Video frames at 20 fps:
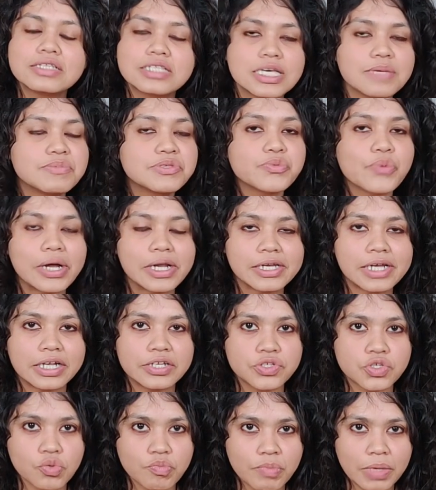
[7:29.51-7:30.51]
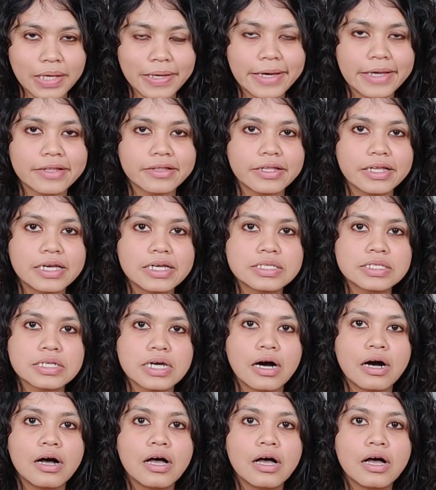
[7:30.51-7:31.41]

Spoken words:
It seems well done to me, at least.